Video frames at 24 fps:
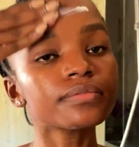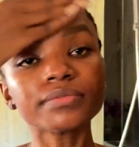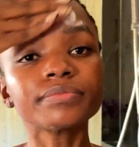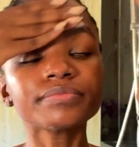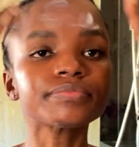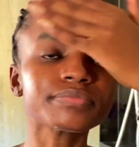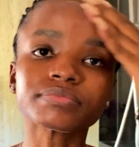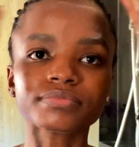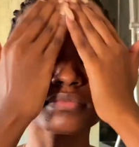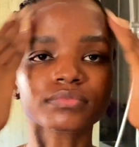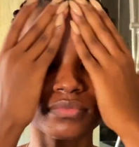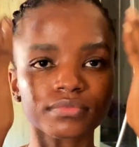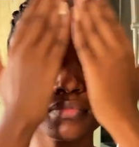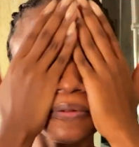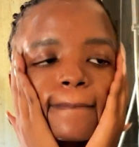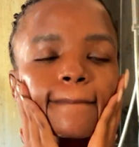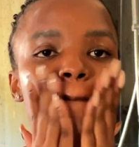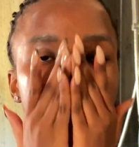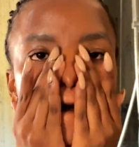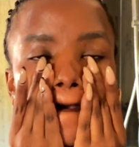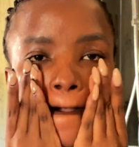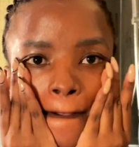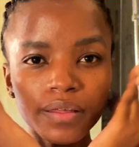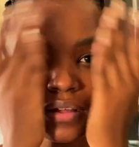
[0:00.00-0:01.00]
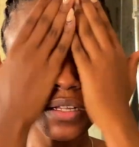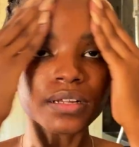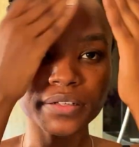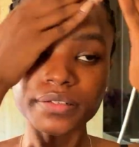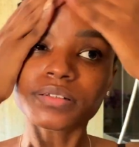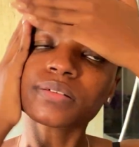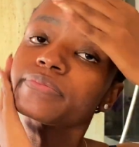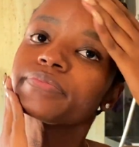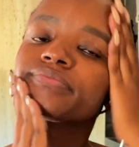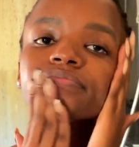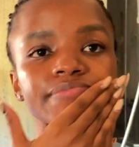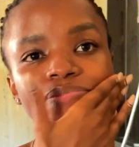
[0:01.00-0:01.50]
winter and for
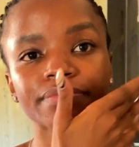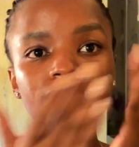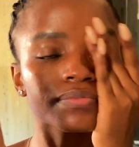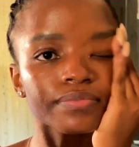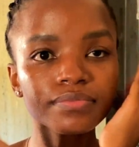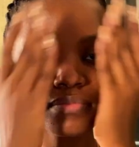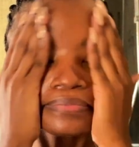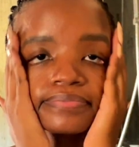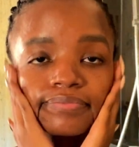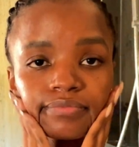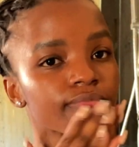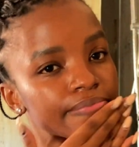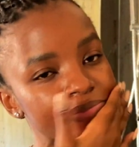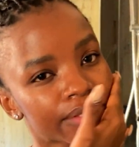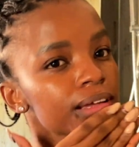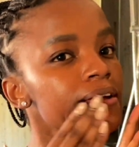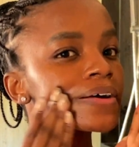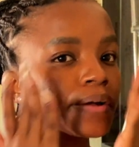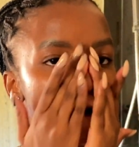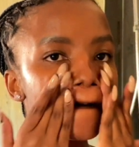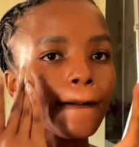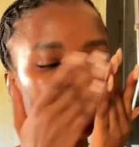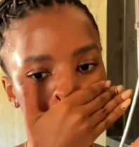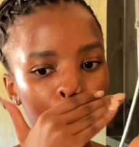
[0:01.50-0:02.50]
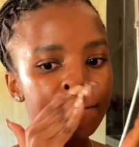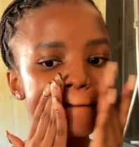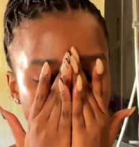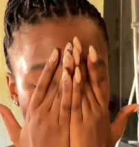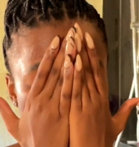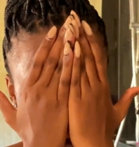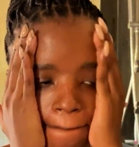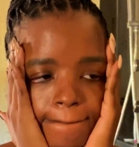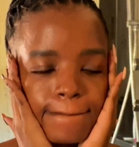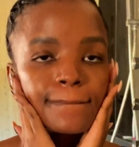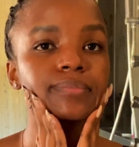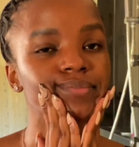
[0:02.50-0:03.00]
those with dry skin.
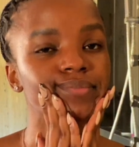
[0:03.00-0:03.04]
It